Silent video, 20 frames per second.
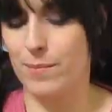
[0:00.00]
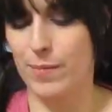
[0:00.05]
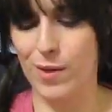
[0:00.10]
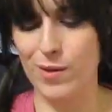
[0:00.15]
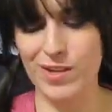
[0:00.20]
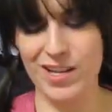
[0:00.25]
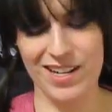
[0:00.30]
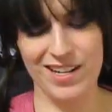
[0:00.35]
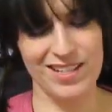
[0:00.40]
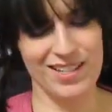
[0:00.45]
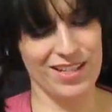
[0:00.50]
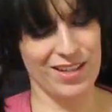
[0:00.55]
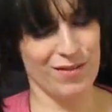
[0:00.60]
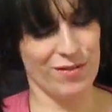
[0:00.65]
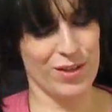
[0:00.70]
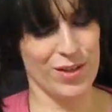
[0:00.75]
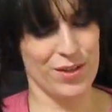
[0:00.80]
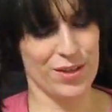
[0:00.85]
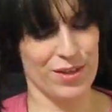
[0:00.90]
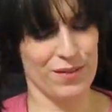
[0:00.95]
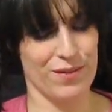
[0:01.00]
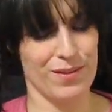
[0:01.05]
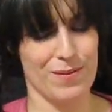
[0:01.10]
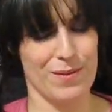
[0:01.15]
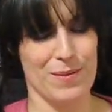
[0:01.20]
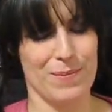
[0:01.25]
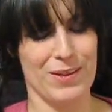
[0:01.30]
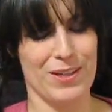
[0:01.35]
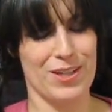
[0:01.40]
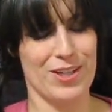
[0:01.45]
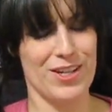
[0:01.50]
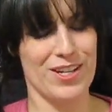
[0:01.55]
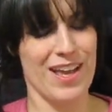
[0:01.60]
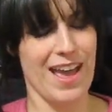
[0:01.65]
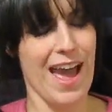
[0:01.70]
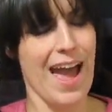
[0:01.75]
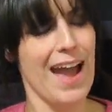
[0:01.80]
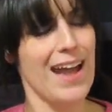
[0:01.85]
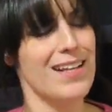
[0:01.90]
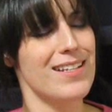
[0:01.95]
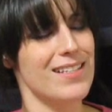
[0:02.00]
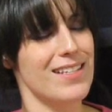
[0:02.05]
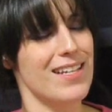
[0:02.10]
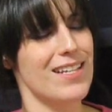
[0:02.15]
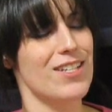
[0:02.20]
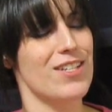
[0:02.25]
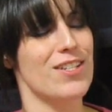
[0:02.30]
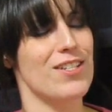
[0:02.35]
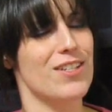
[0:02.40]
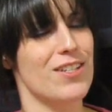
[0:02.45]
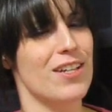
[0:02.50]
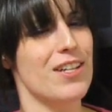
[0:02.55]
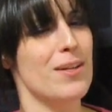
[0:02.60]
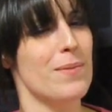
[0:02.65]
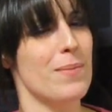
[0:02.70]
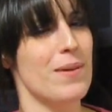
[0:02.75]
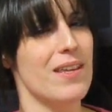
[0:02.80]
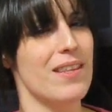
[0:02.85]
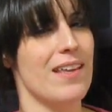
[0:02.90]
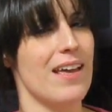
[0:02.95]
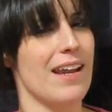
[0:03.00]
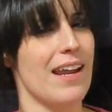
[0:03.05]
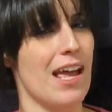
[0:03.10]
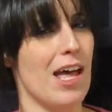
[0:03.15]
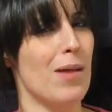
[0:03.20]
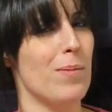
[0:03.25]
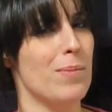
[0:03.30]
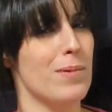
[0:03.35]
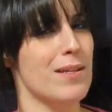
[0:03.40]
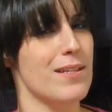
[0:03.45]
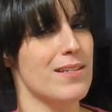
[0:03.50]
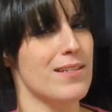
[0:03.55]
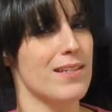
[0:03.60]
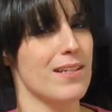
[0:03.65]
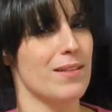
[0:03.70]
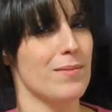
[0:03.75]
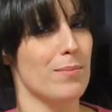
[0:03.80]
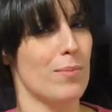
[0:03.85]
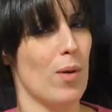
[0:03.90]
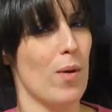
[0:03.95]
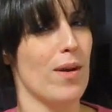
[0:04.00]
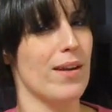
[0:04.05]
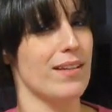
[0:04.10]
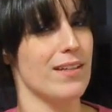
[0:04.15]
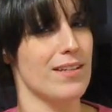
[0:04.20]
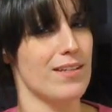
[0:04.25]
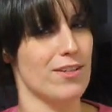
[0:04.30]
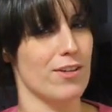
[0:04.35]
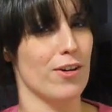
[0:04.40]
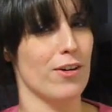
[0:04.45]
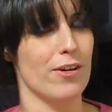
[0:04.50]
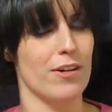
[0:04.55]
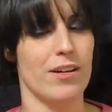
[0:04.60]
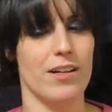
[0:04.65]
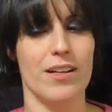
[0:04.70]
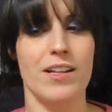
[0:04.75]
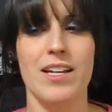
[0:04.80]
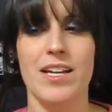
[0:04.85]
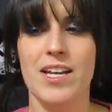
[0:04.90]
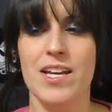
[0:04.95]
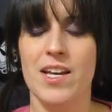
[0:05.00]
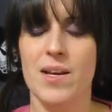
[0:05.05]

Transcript: Botan is confusing for me because she acts like she's gonna be that helpless and pointless girl,